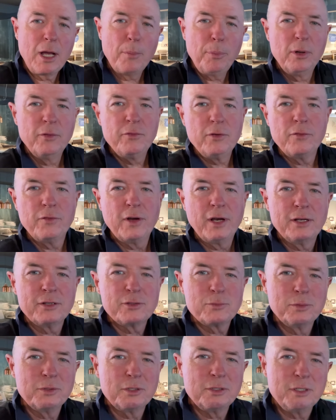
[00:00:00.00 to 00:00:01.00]
couple of you have
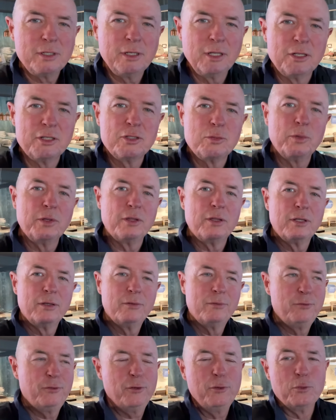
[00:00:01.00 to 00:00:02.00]
asked what the deal is with
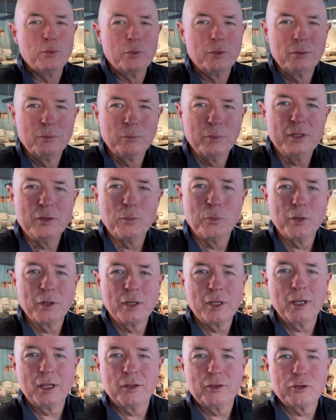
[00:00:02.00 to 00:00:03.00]
food when you're
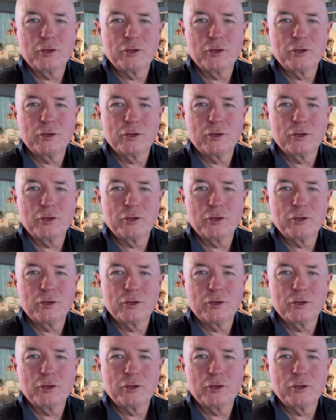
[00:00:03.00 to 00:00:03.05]
working at